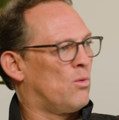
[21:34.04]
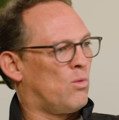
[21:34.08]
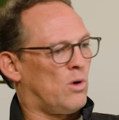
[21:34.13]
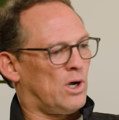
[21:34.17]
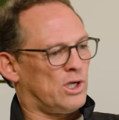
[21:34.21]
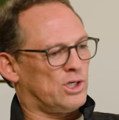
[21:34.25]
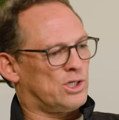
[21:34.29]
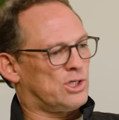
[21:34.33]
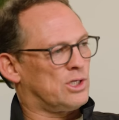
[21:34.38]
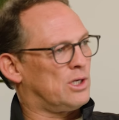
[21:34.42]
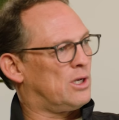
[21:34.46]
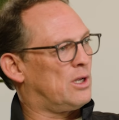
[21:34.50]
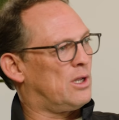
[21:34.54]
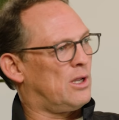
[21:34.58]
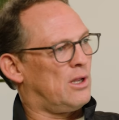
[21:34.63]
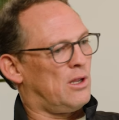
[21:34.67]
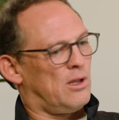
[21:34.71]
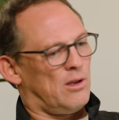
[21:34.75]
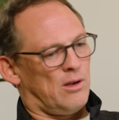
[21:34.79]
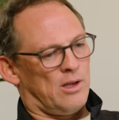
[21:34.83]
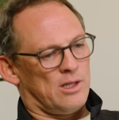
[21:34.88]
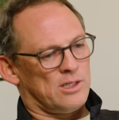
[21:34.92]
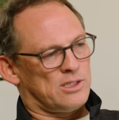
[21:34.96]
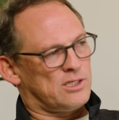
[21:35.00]
Why should,
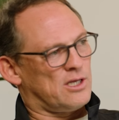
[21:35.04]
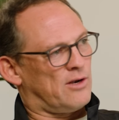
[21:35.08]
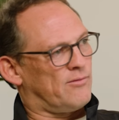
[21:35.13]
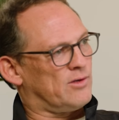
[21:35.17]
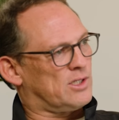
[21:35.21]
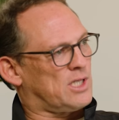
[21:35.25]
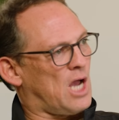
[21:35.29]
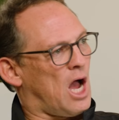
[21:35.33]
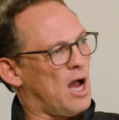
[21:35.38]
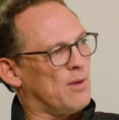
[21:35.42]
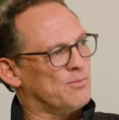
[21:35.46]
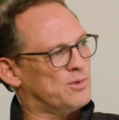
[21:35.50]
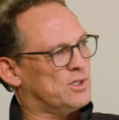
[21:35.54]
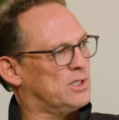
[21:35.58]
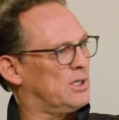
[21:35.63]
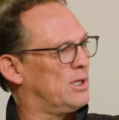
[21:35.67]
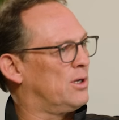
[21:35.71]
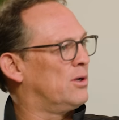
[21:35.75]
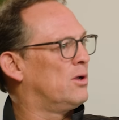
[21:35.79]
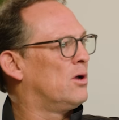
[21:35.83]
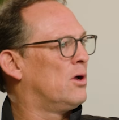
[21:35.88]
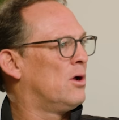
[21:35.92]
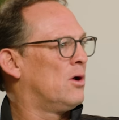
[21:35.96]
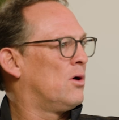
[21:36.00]
instead of a
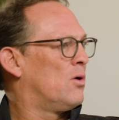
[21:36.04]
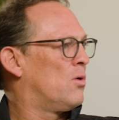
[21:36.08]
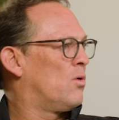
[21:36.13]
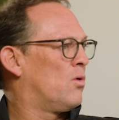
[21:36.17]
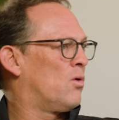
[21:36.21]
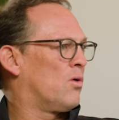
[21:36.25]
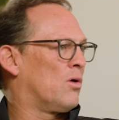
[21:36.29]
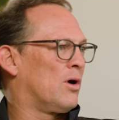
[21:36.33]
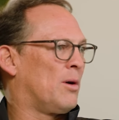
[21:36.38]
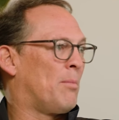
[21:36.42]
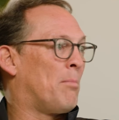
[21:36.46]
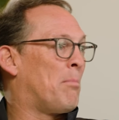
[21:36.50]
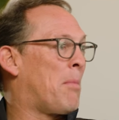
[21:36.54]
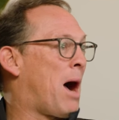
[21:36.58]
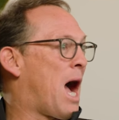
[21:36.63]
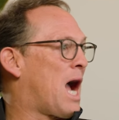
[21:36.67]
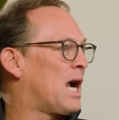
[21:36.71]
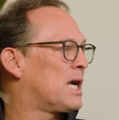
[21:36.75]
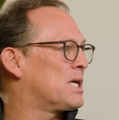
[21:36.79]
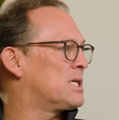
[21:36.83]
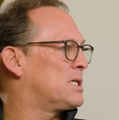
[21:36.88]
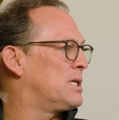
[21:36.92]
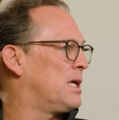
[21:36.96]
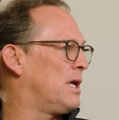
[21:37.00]
Thompson or a
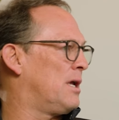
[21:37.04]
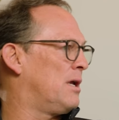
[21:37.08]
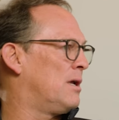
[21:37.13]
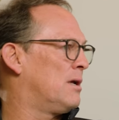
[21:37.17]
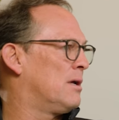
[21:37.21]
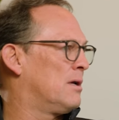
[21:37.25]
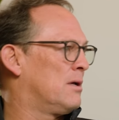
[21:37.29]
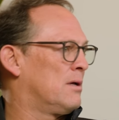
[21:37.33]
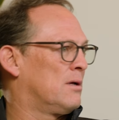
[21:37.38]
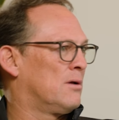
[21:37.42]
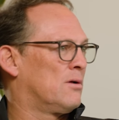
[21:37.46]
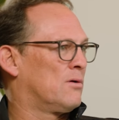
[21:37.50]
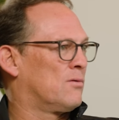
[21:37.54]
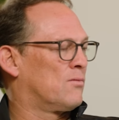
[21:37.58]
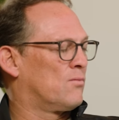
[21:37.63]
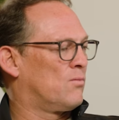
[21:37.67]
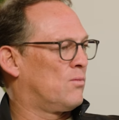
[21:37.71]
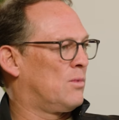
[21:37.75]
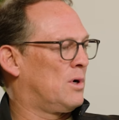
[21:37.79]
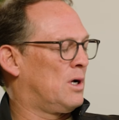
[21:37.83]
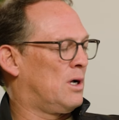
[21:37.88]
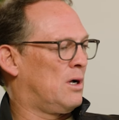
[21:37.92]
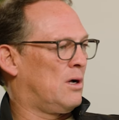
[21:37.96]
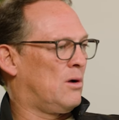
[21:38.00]
Moxie,
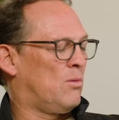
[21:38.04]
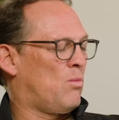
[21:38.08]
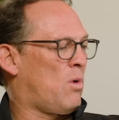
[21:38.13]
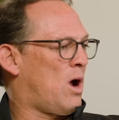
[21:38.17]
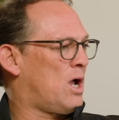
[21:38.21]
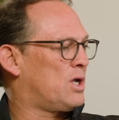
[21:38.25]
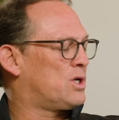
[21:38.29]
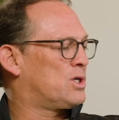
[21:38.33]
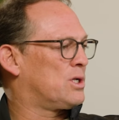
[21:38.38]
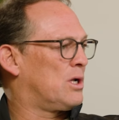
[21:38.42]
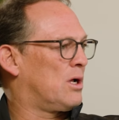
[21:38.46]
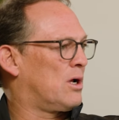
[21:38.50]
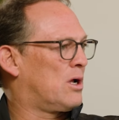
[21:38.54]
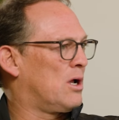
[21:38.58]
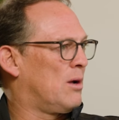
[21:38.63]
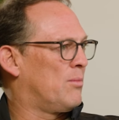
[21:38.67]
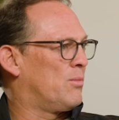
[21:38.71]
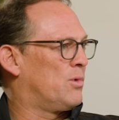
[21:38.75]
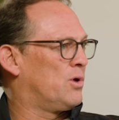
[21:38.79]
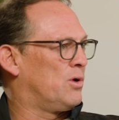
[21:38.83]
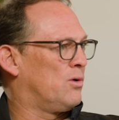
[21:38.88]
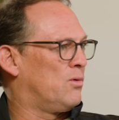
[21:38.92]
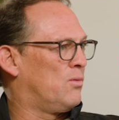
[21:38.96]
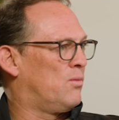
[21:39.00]
why should I
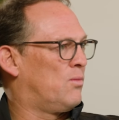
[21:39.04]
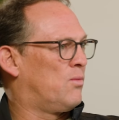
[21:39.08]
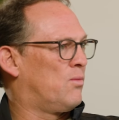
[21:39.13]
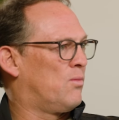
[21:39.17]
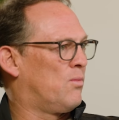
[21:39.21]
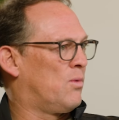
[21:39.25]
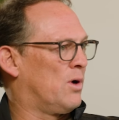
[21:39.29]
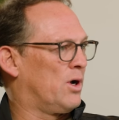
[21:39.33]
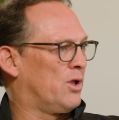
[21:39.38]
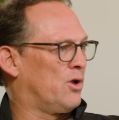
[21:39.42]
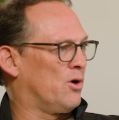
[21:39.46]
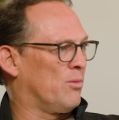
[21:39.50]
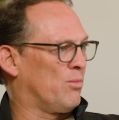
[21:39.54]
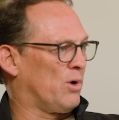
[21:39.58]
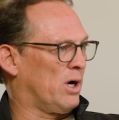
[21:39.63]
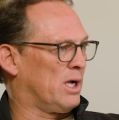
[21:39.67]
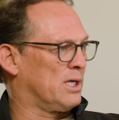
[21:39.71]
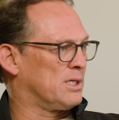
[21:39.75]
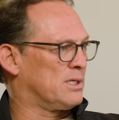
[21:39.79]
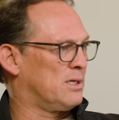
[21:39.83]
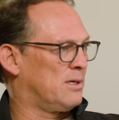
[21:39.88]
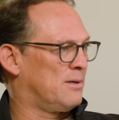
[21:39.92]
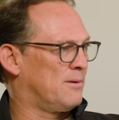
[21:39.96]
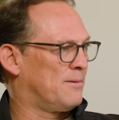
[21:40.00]
come to one of your brands?